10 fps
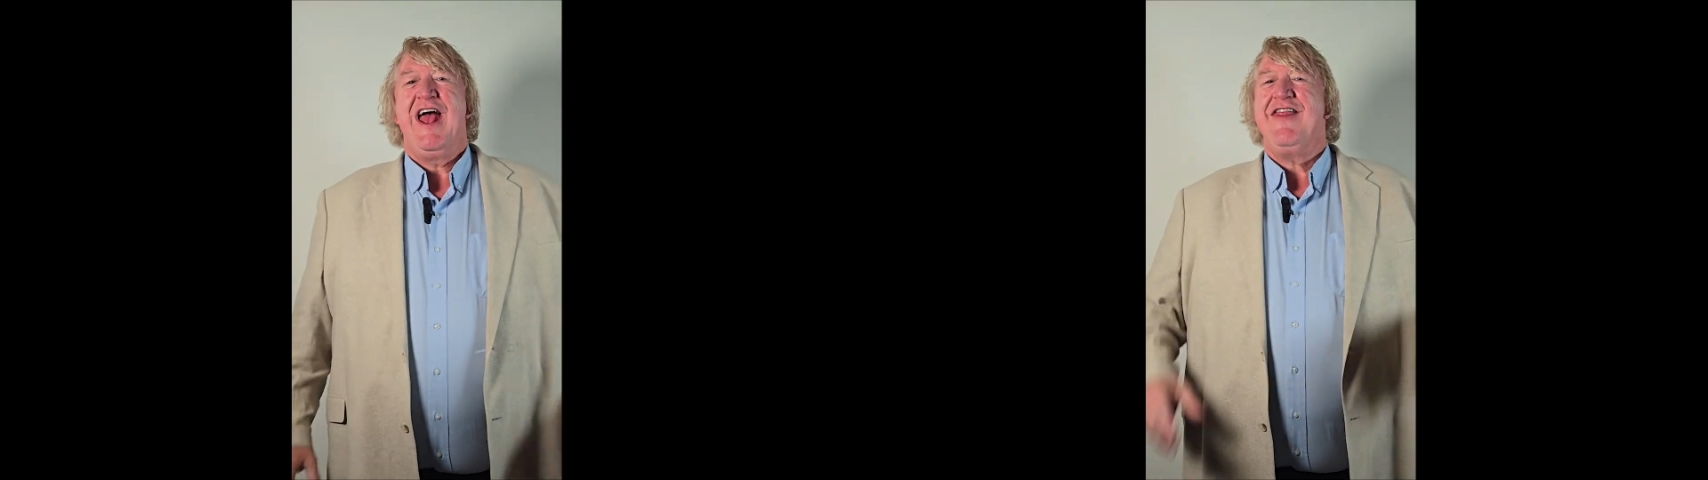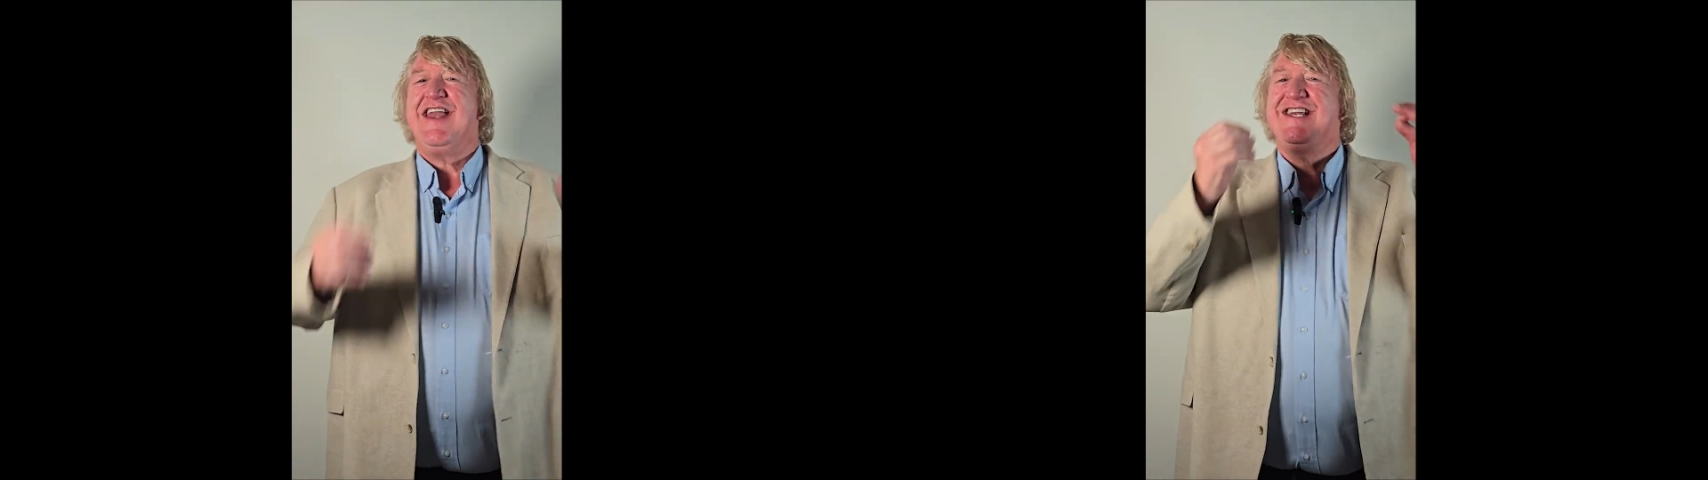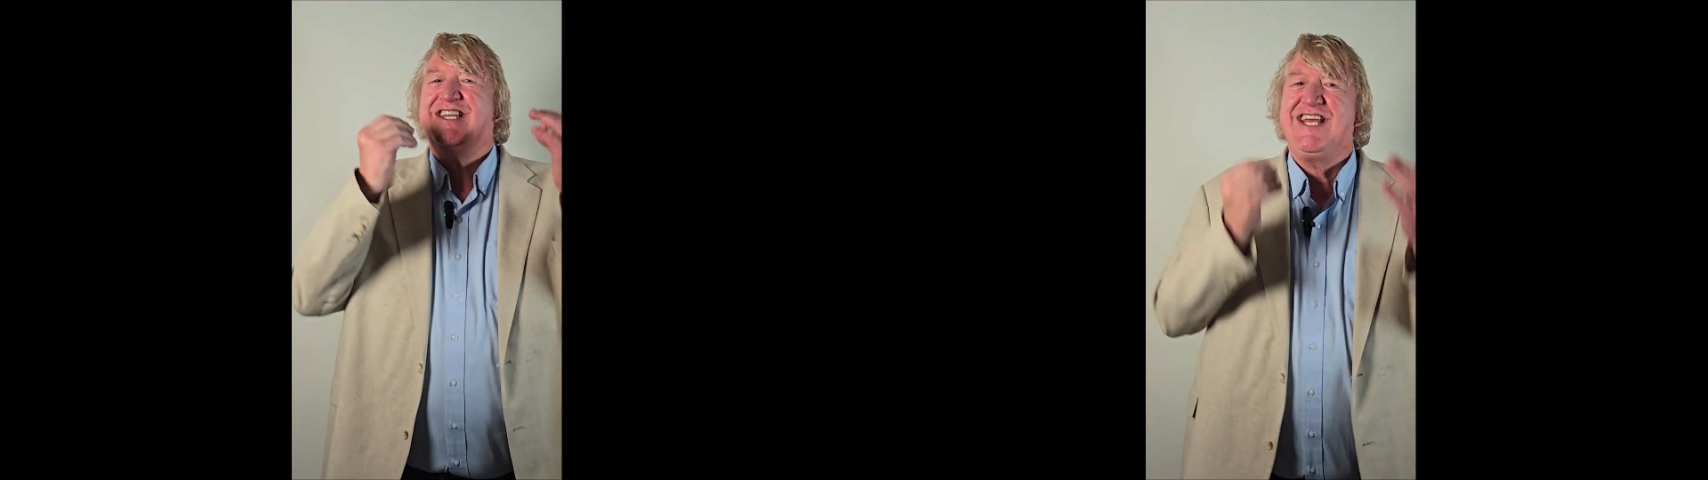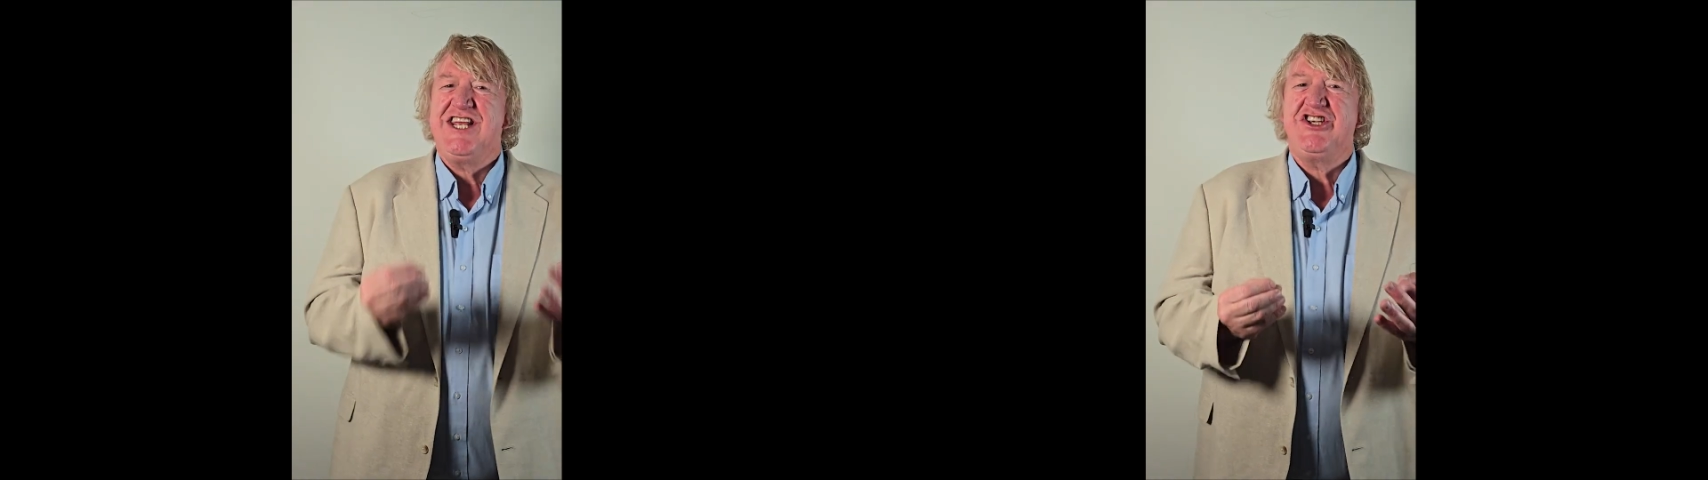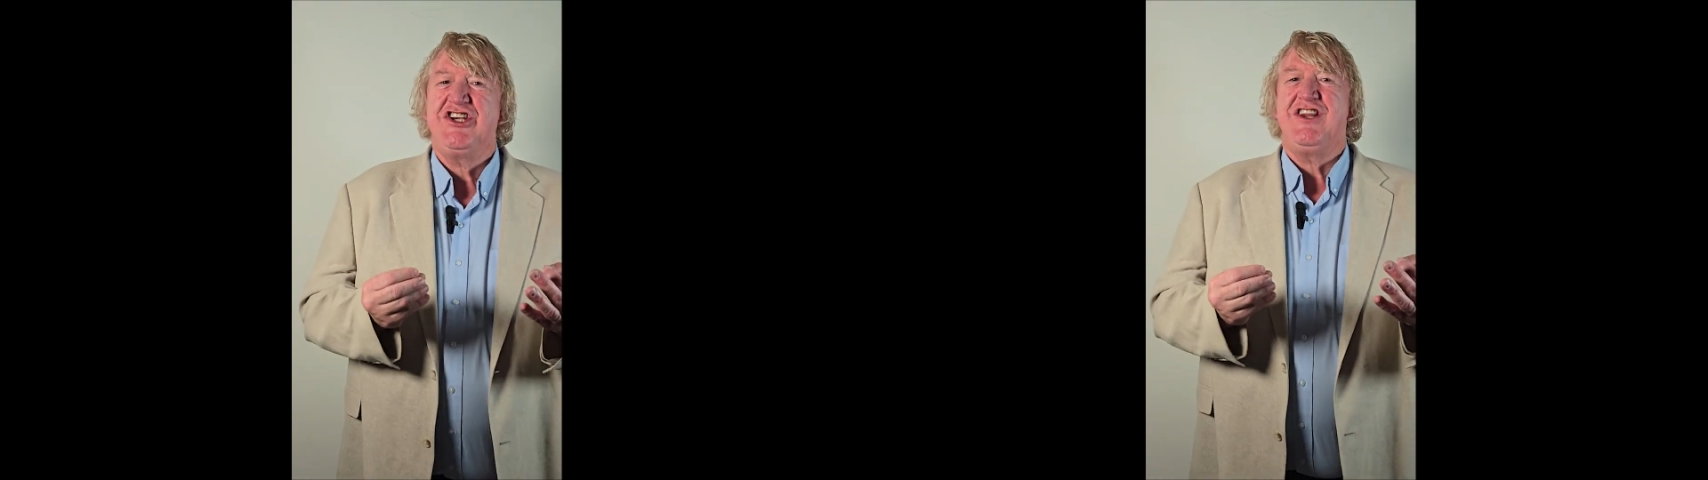and then
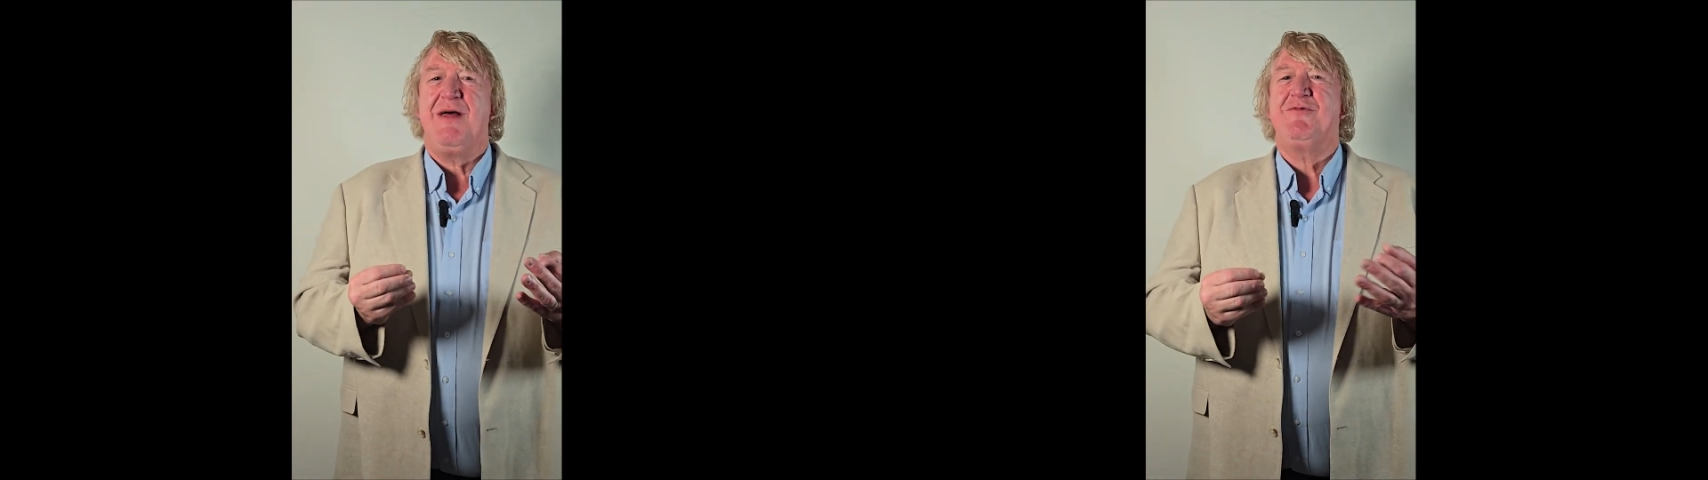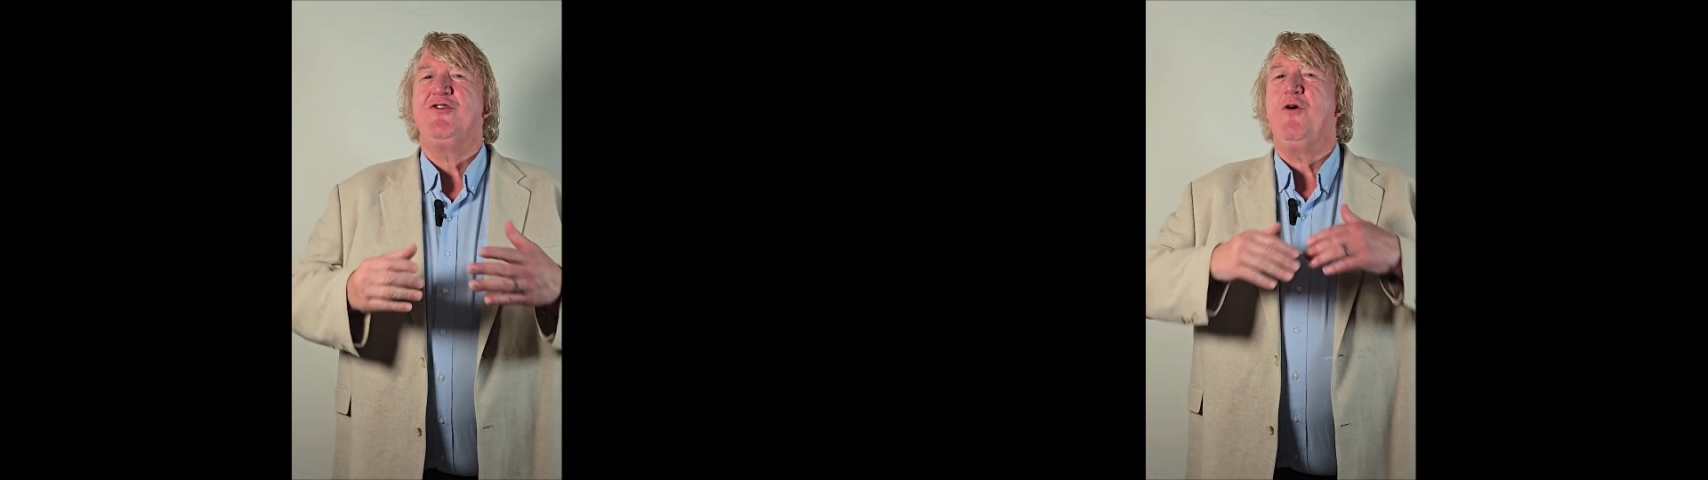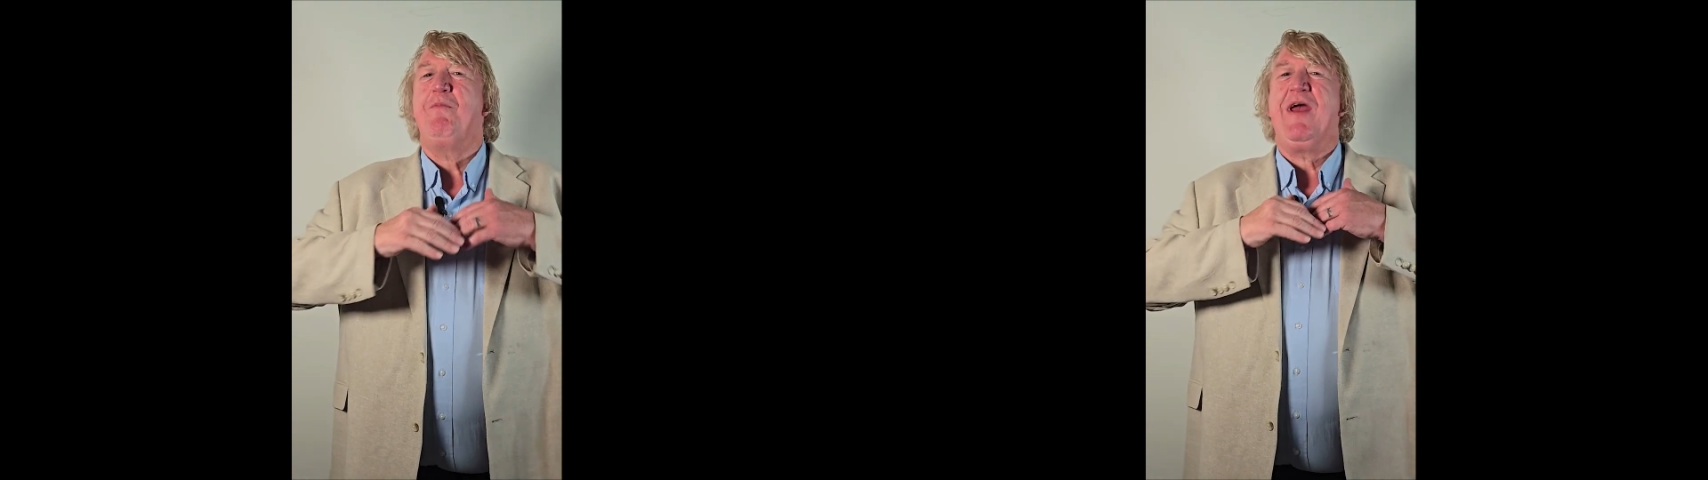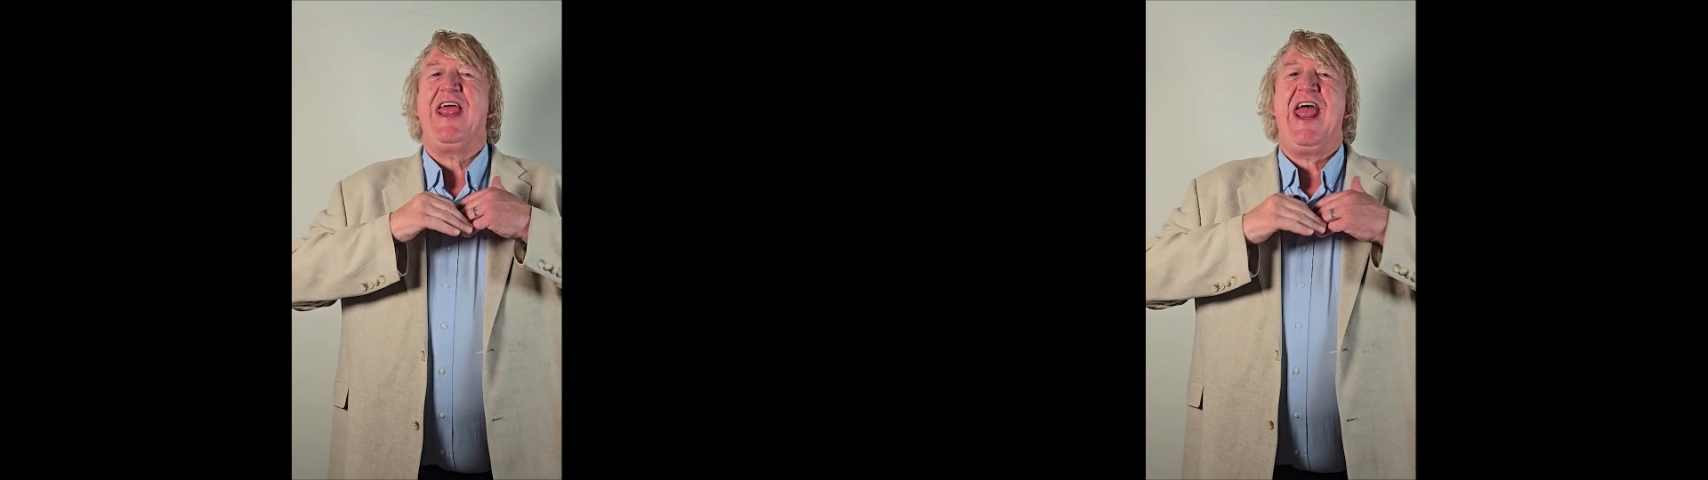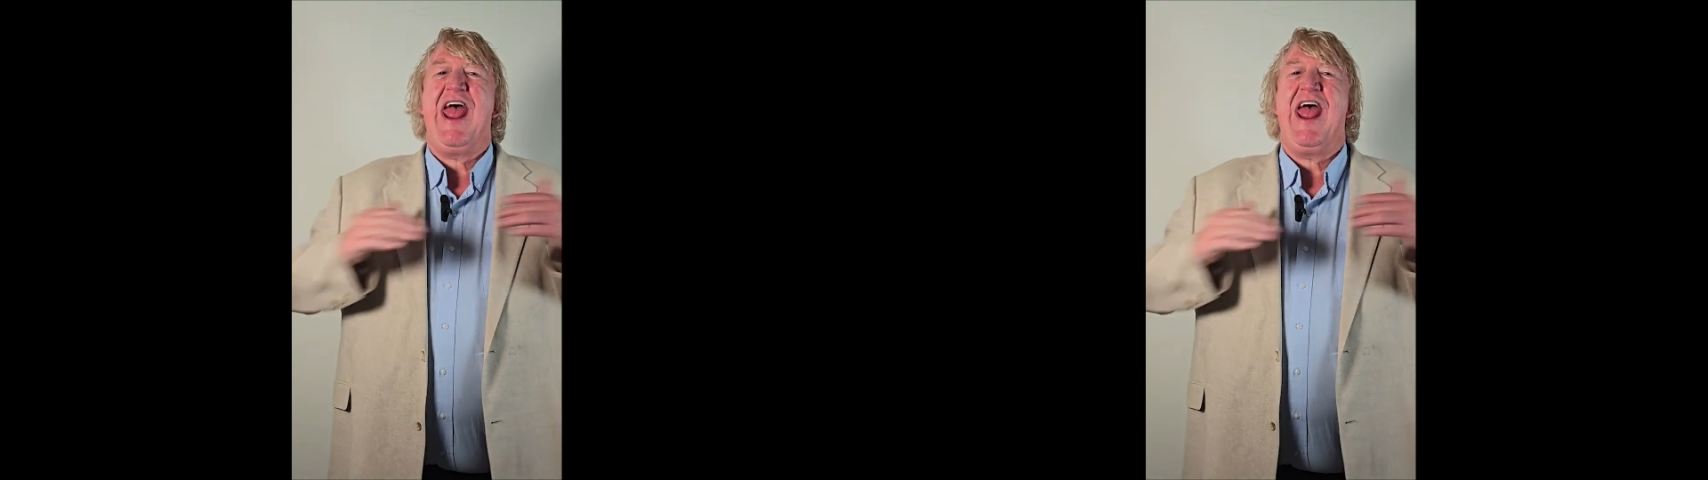teaching them to obey